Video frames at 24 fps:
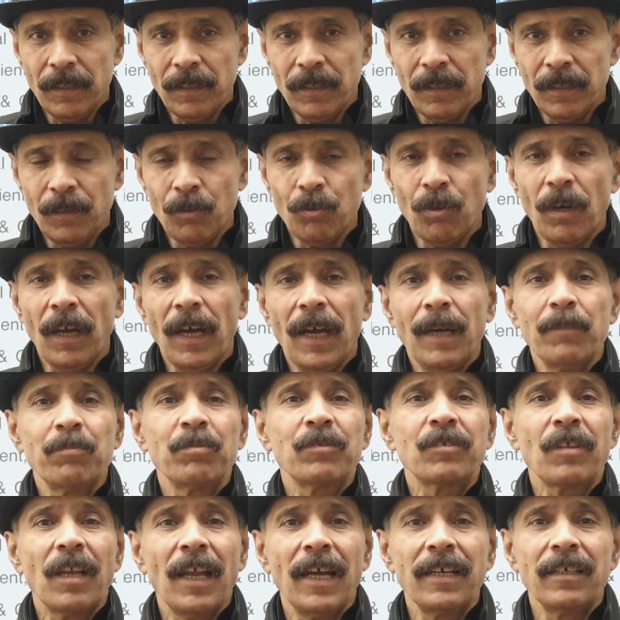you have
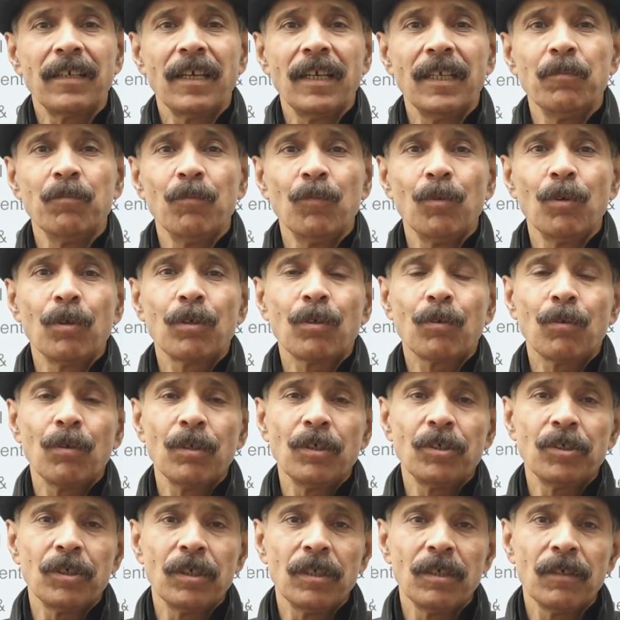slightly more
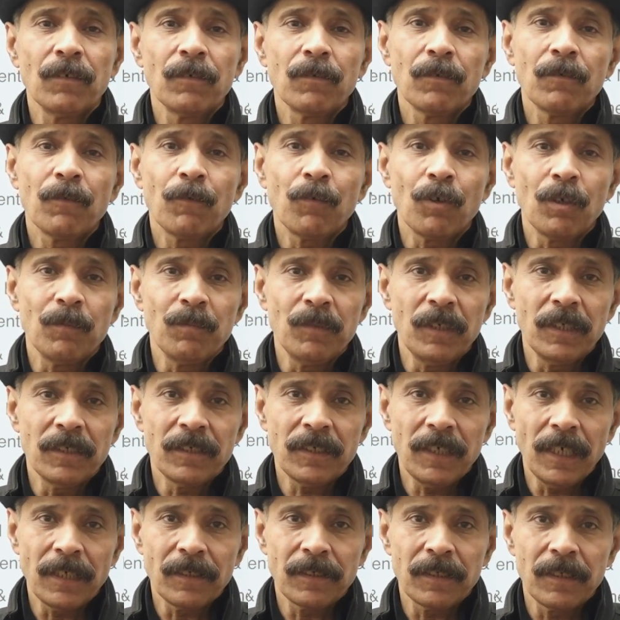question from this
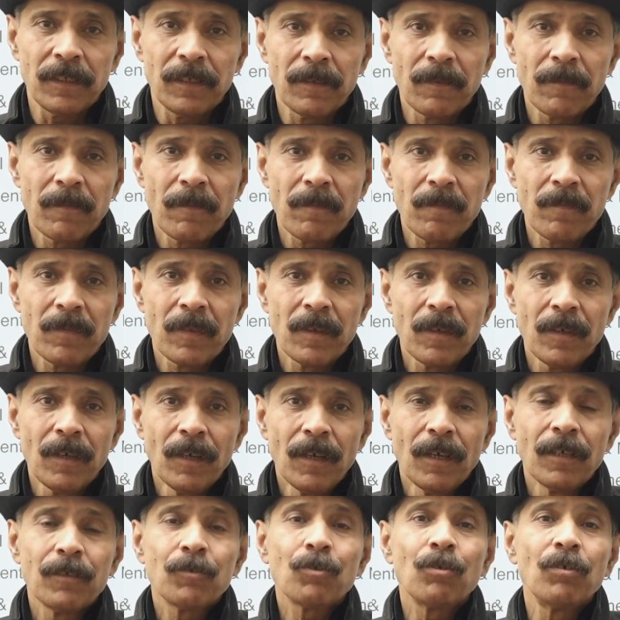section.
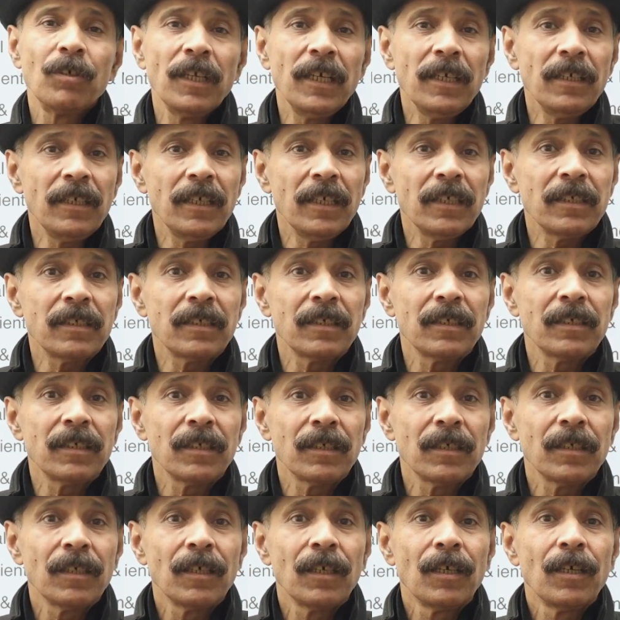So need is
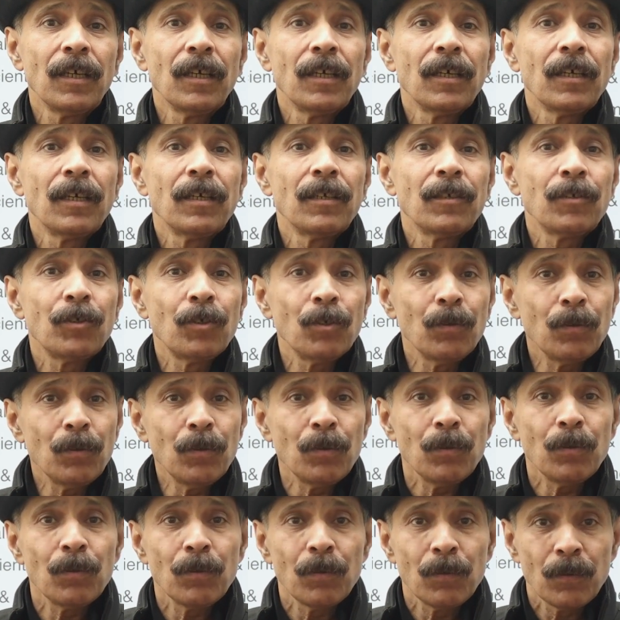
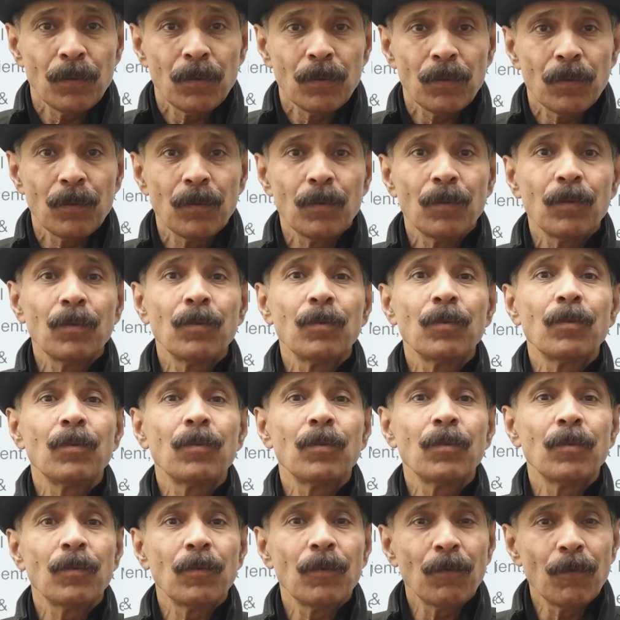to
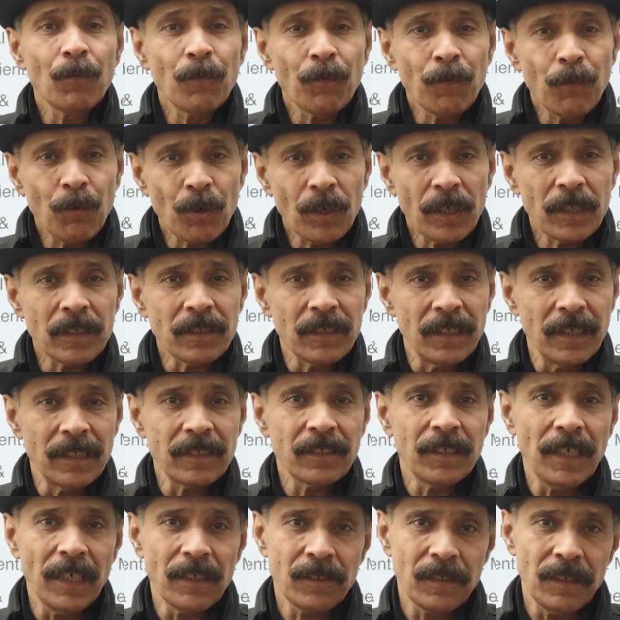focus this
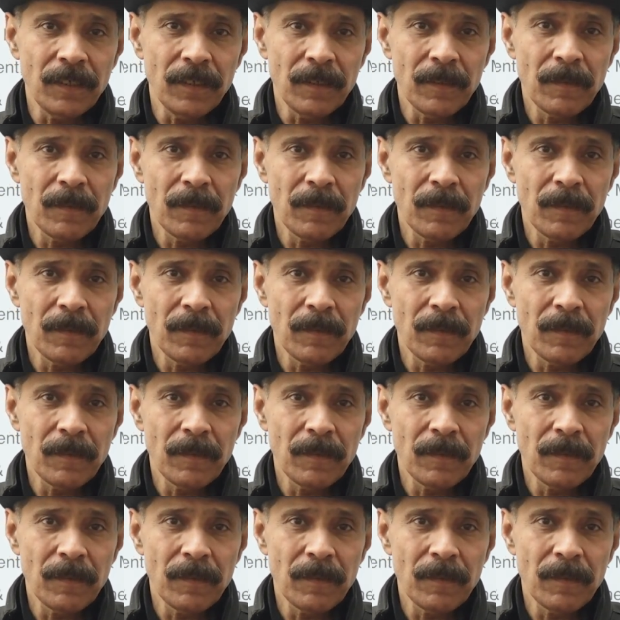section.